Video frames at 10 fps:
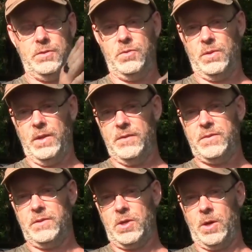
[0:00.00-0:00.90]
to the left
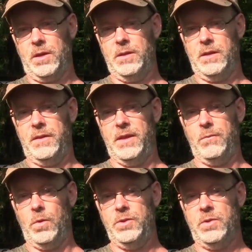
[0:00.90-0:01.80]
of the target, and
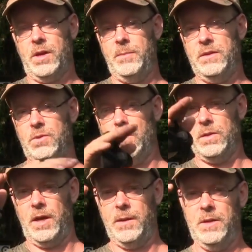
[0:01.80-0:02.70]
then when you come into
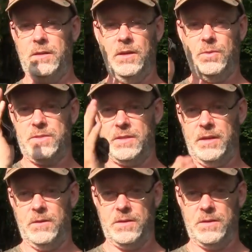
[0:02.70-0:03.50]
alignment, it'll center